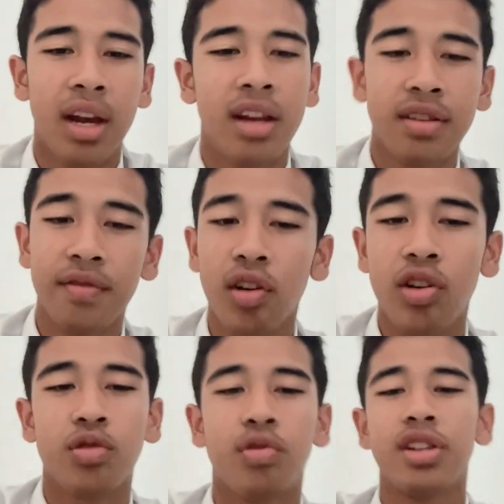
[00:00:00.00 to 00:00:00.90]
and the severe
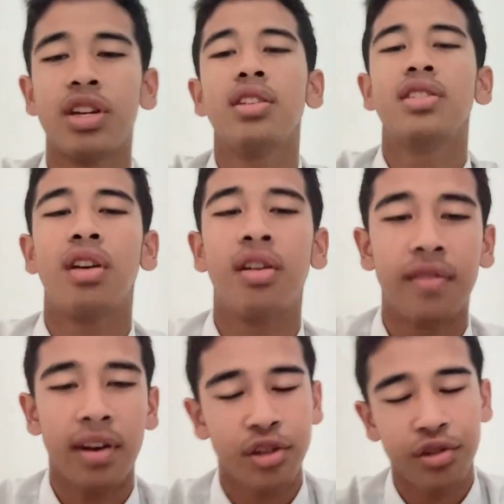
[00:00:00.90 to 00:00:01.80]
consequences of
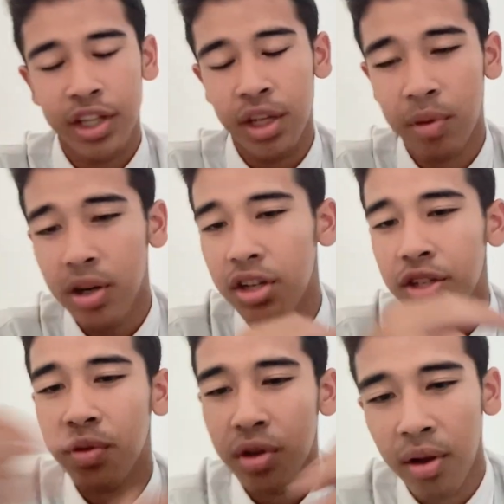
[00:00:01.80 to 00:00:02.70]
associating
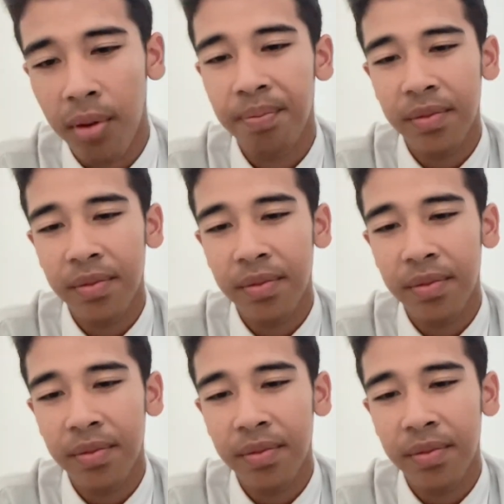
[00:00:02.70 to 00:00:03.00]
partners with Allah.